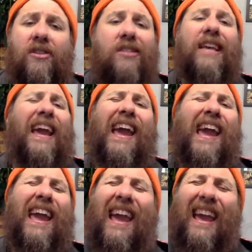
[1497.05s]

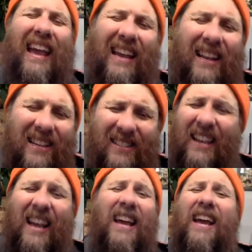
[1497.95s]
sand
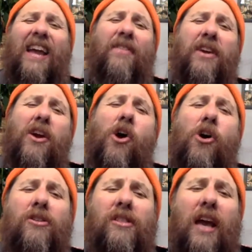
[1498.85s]
and the
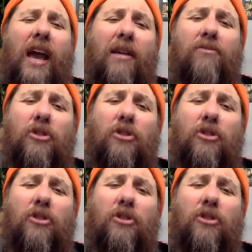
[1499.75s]
old-time